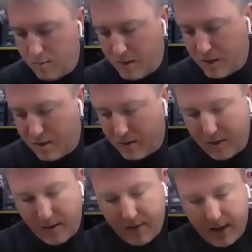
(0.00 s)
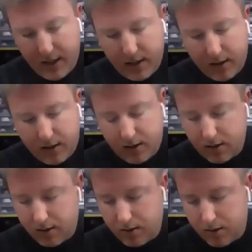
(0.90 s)
Make sure everything is
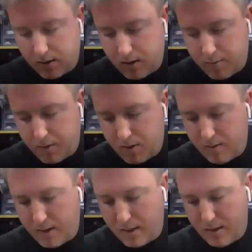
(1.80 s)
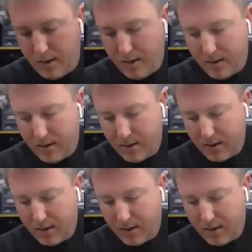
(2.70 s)
hooked up correctly.